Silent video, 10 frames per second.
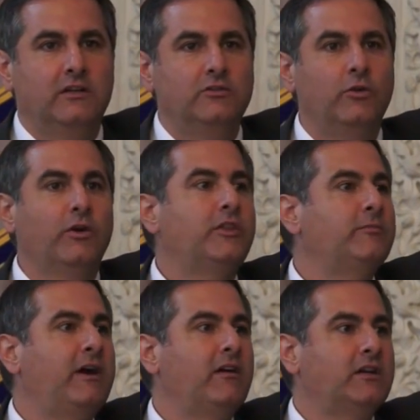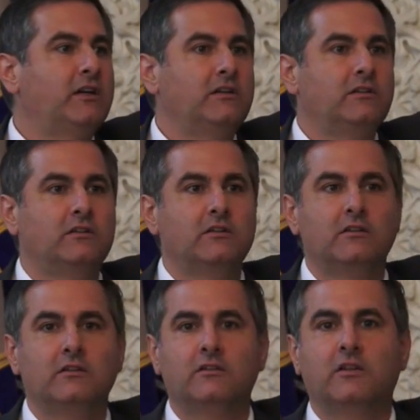North America,
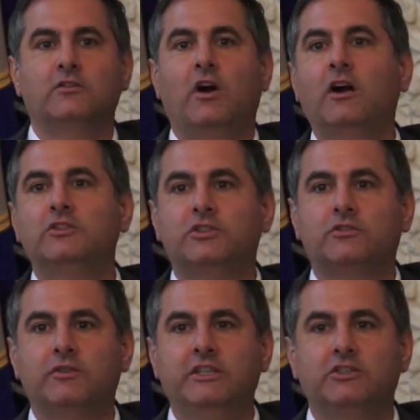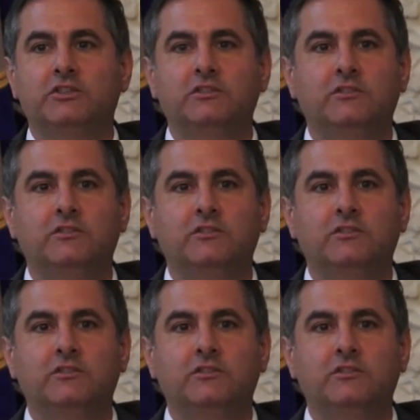the largest region,